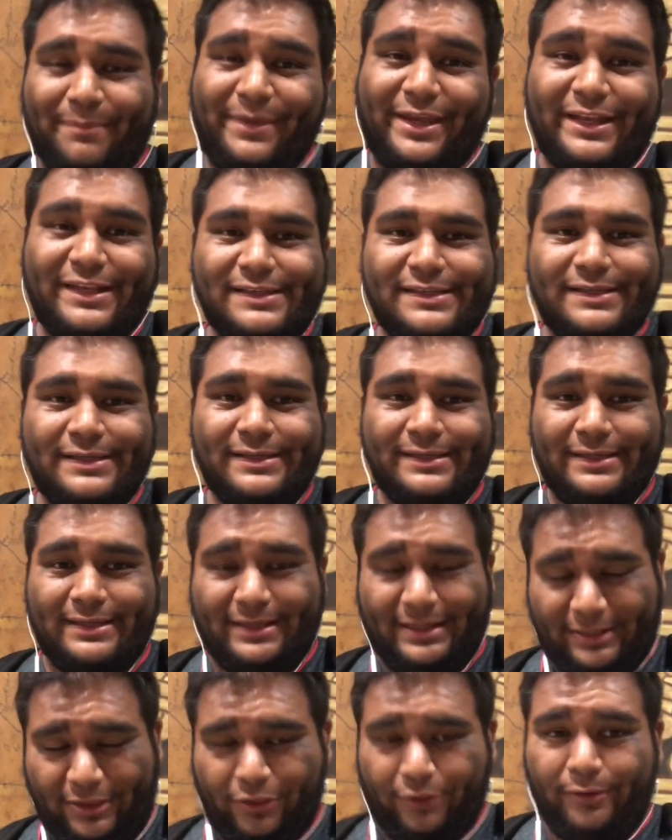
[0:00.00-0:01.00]
means
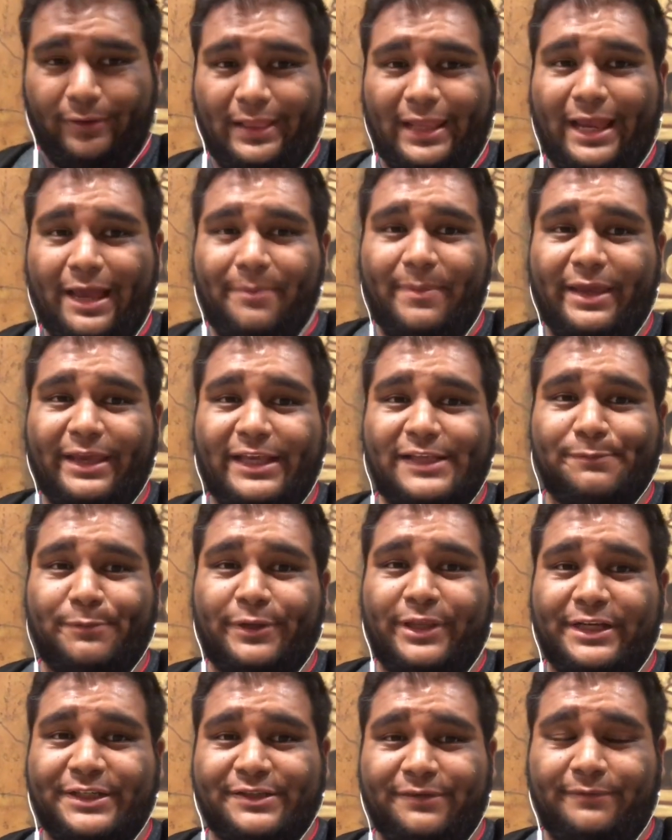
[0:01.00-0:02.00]
another Liga MX
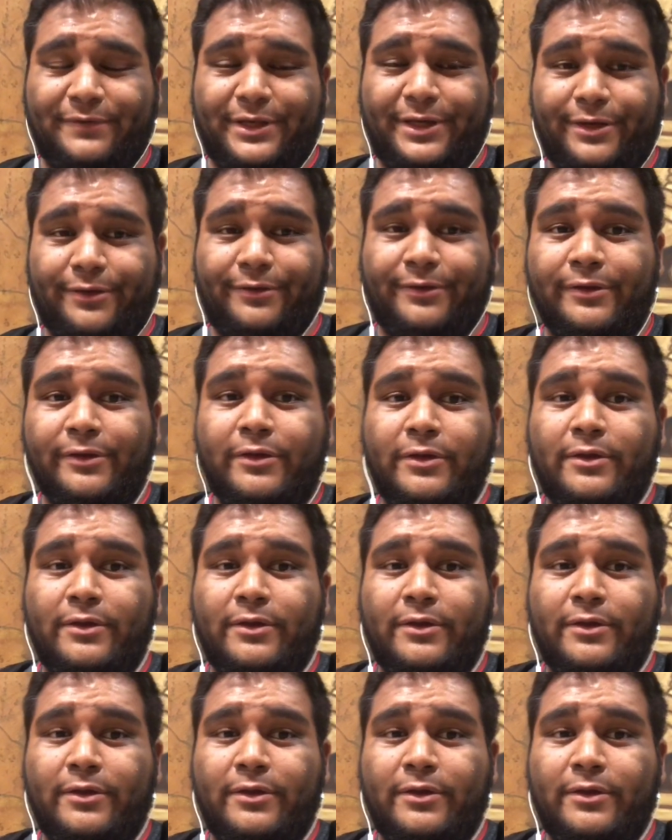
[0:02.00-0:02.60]
prediction video.